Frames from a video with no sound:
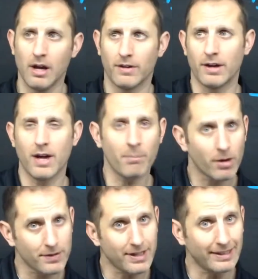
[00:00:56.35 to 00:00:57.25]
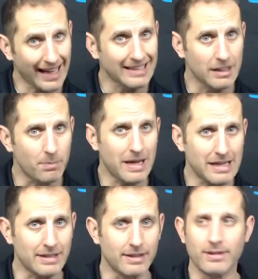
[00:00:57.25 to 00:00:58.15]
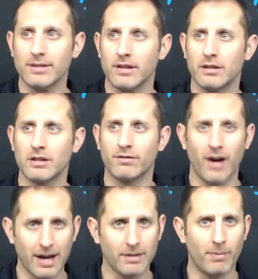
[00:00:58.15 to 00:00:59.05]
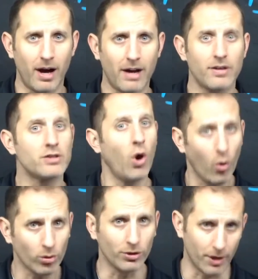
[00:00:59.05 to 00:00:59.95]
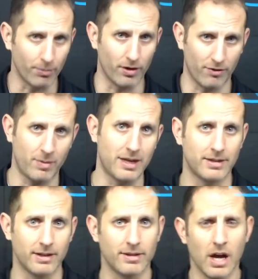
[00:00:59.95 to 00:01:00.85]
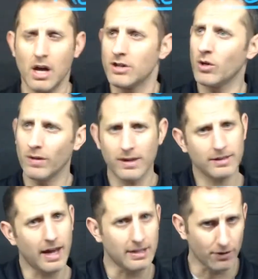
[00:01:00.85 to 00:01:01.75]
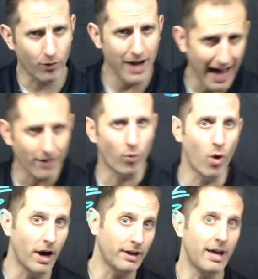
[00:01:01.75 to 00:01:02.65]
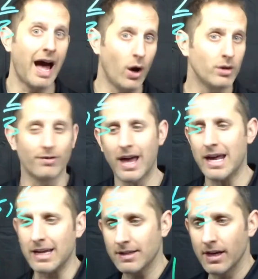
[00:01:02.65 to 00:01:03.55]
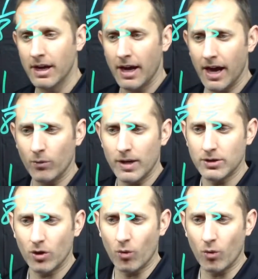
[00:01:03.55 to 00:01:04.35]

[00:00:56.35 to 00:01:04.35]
The number of selected pieces divided by the total number of pieces. So in this case, if we had 1 out of 8 and we took